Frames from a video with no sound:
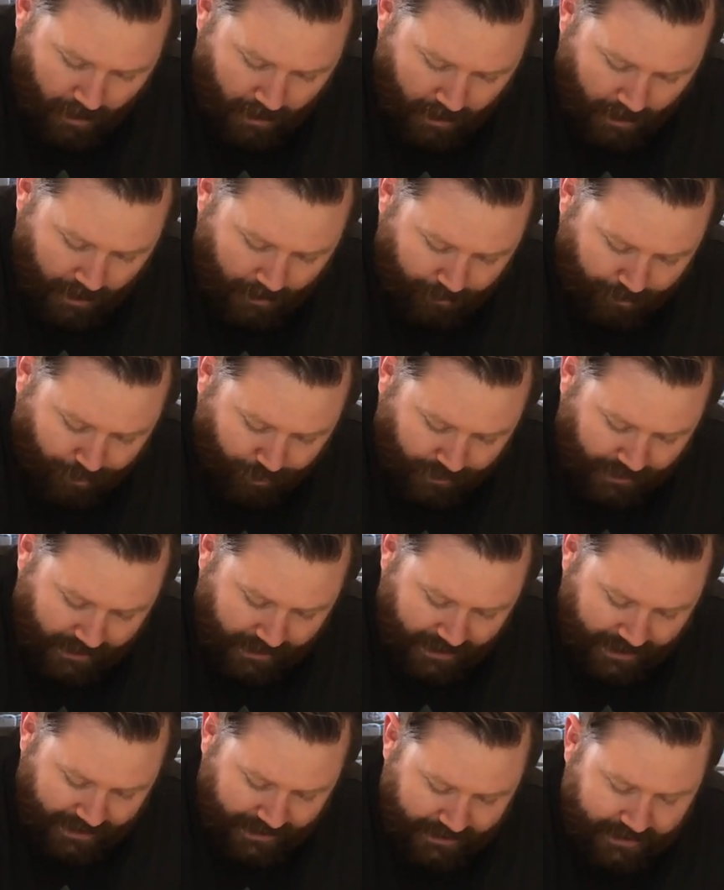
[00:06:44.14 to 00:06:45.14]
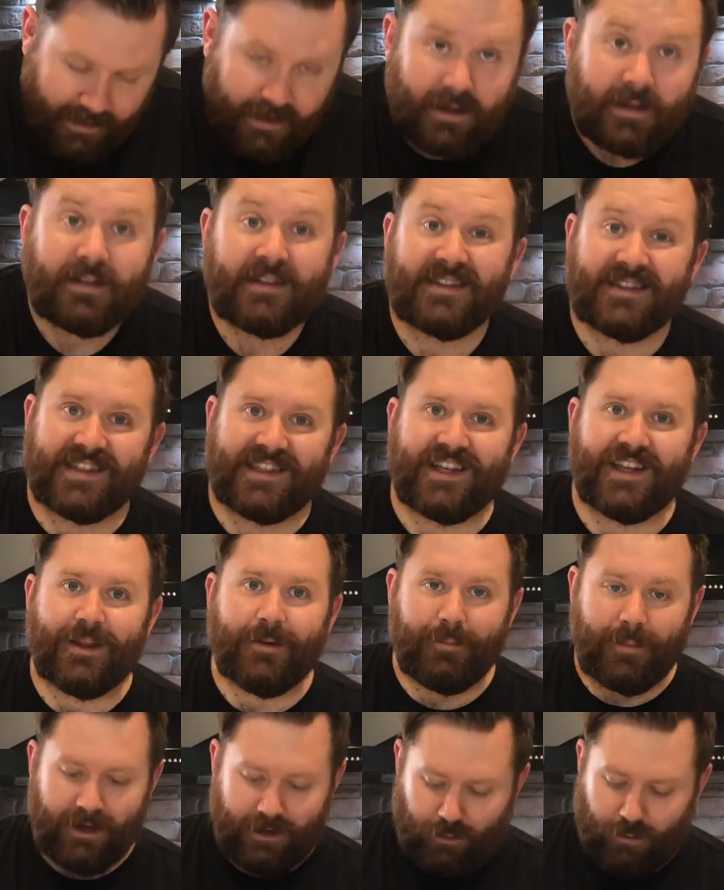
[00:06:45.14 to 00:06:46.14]
and bring it in to the
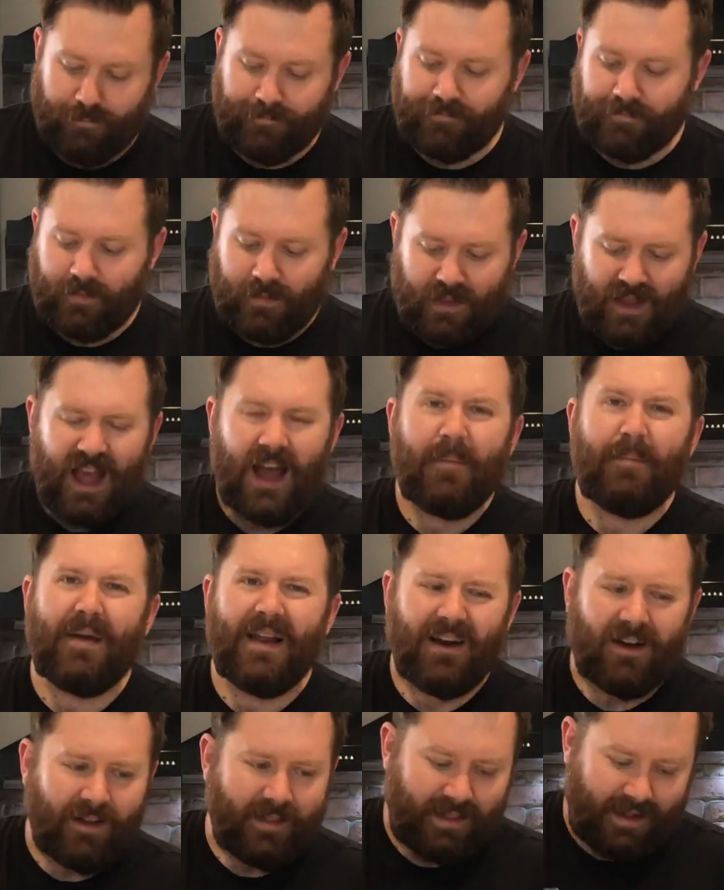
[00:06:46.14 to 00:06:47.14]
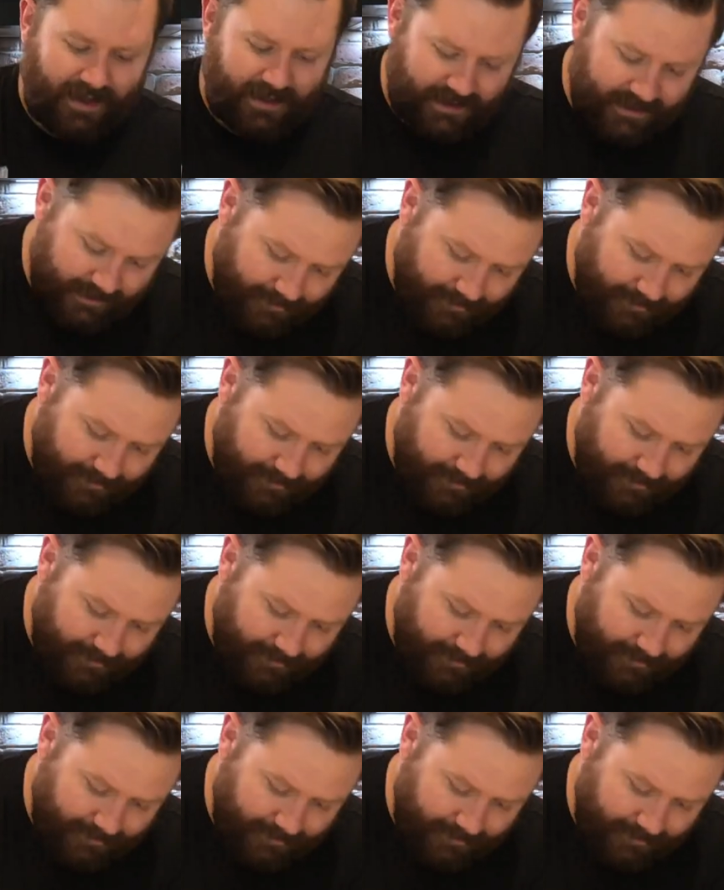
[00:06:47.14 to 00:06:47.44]
middle. A bit like this.